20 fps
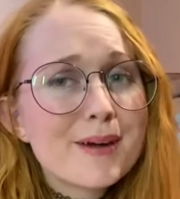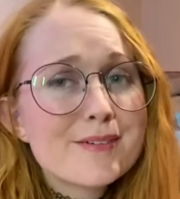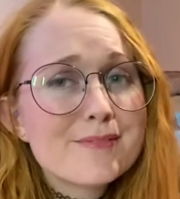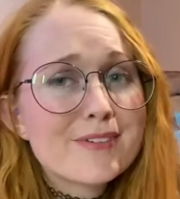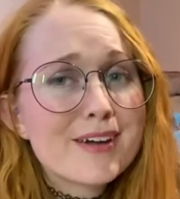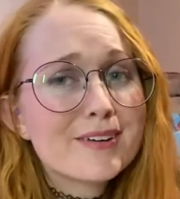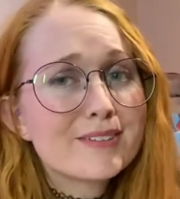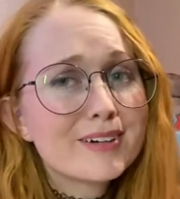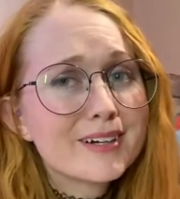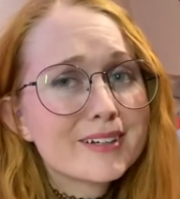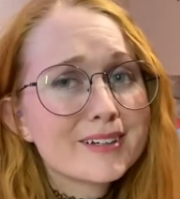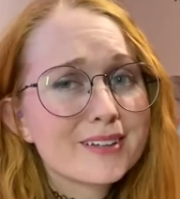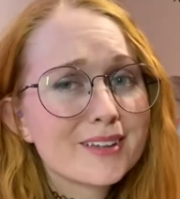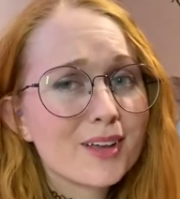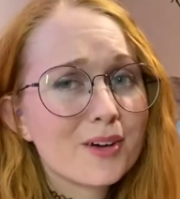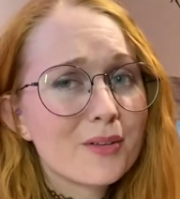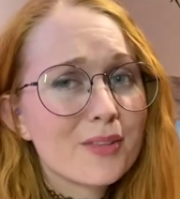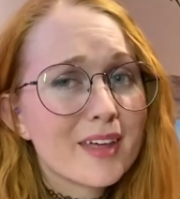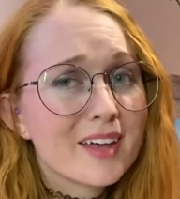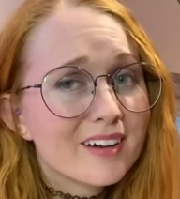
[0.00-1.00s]
favorite
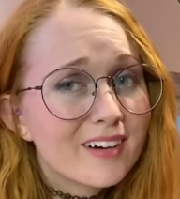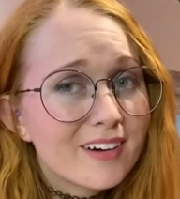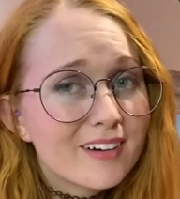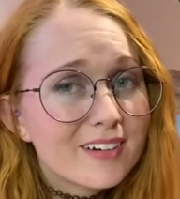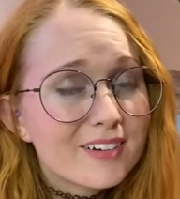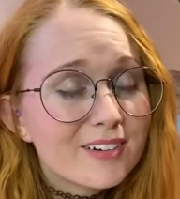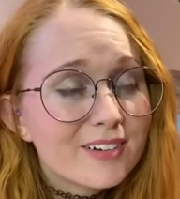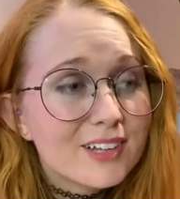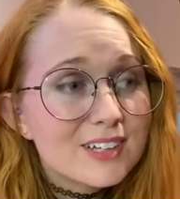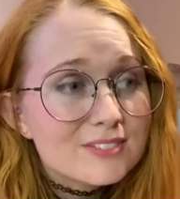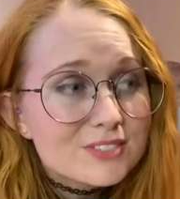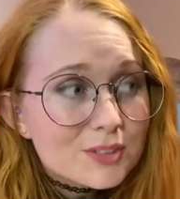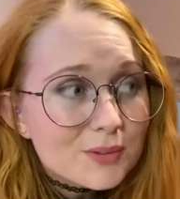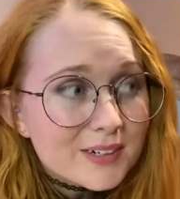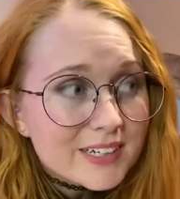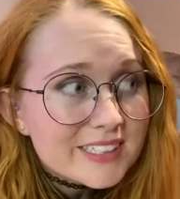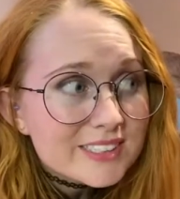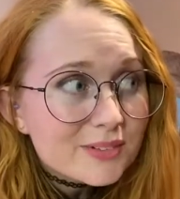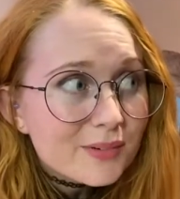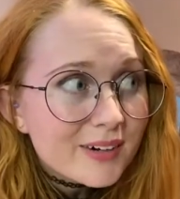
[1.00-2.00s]
clothing article of
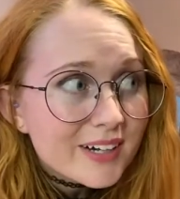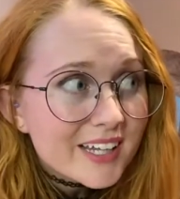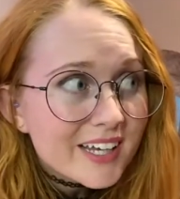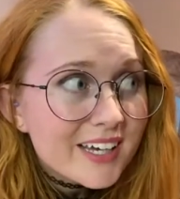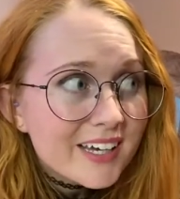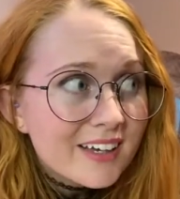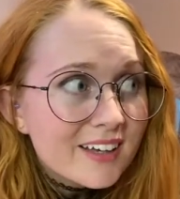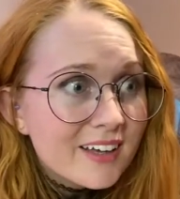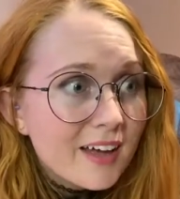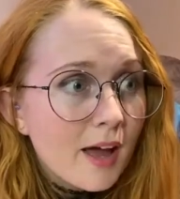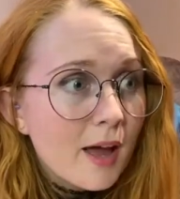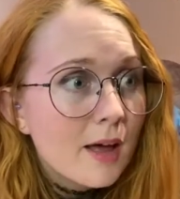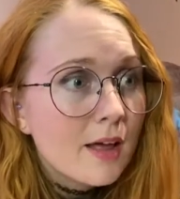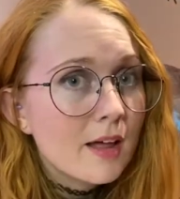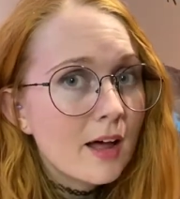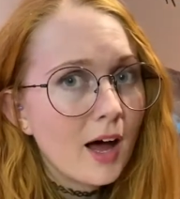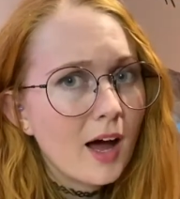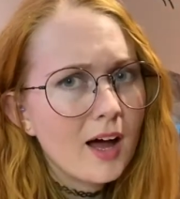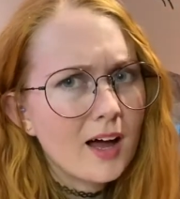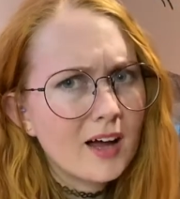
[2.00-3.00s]
twenty twenty. Uh,